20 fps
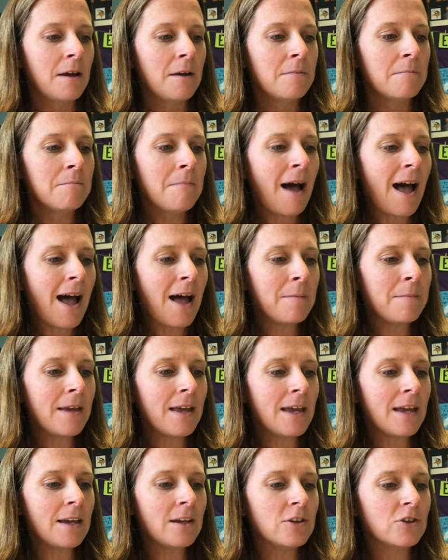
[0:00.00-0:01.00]

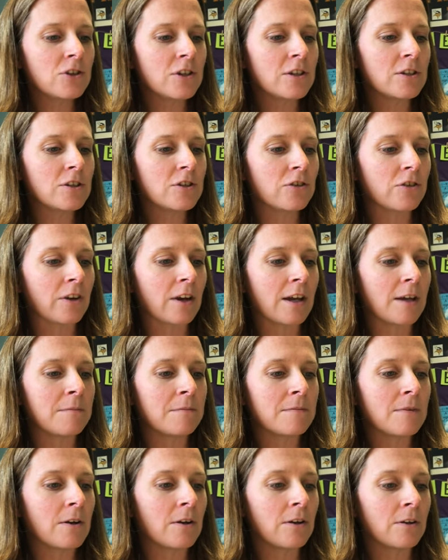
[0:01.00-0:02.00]
Mommy! She
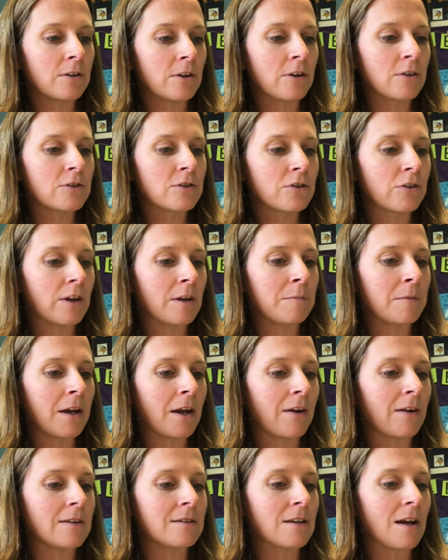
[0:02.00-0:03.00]
screams. Her scream
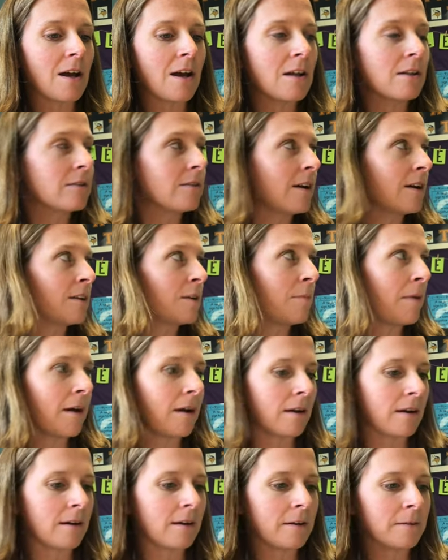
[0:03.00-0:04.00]
carries all around the
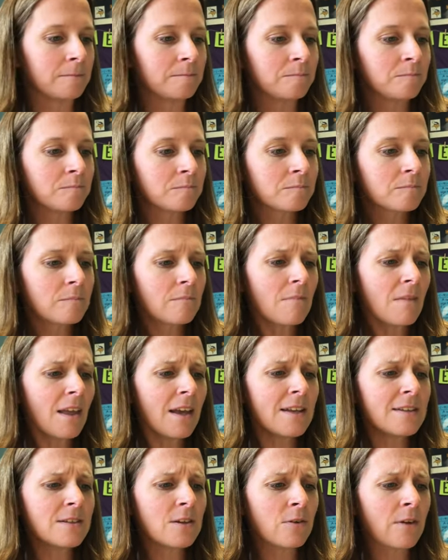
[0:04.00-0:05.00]
park.
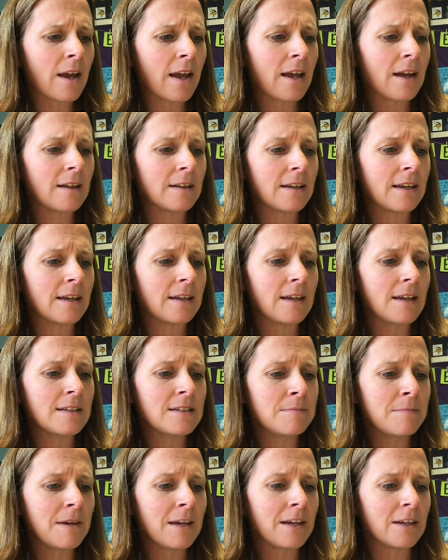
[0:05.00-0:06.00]
It's okay, Helene.
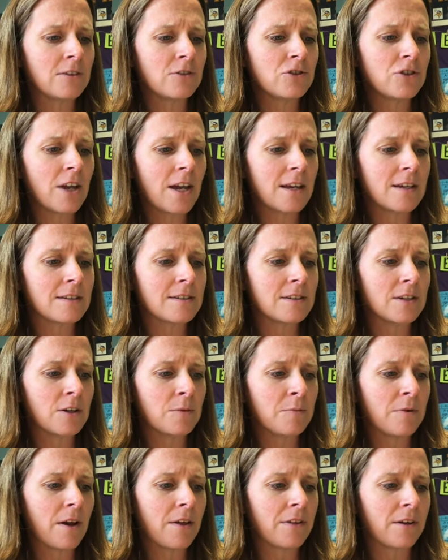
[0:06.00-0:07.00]
It's me, Chase, your
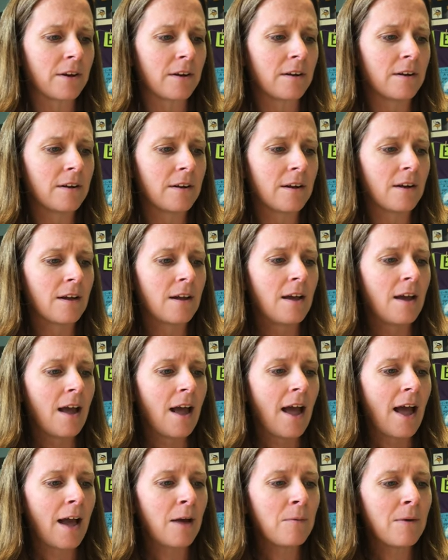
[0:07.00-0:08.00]
brother.
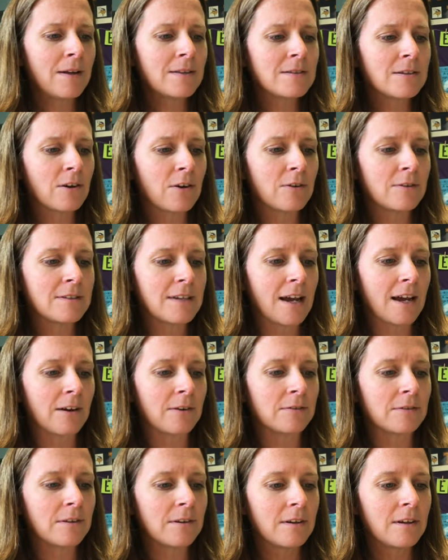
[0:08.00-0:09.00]
I want to go
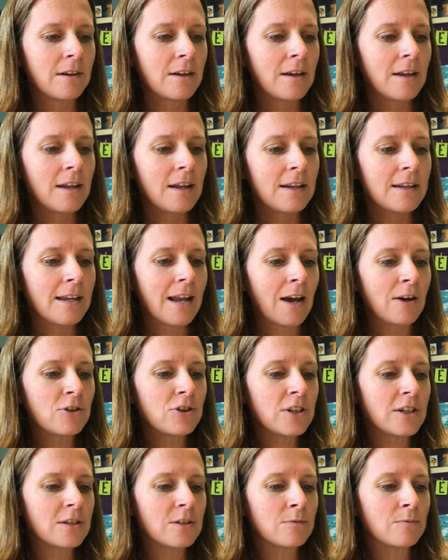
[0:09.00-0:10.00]
down. Now
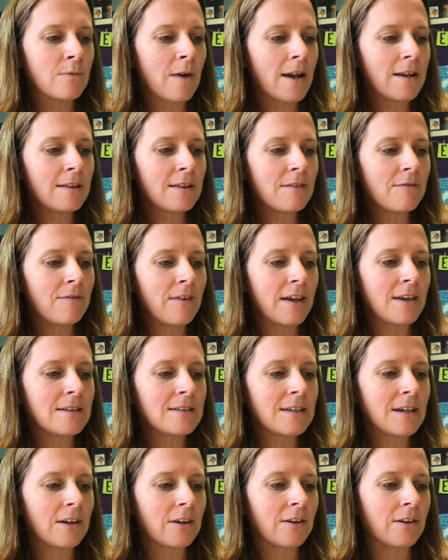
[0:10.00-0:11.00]
she's red in the
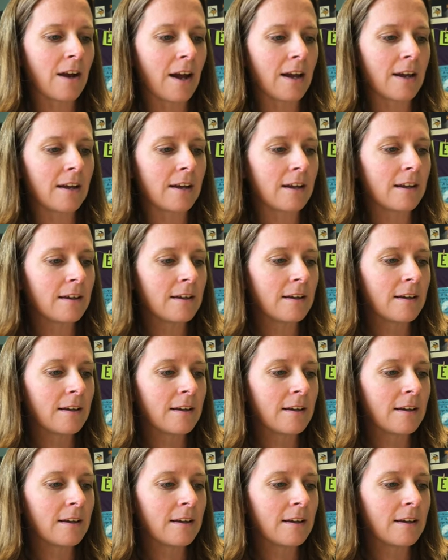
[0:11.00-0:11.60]
face and crying.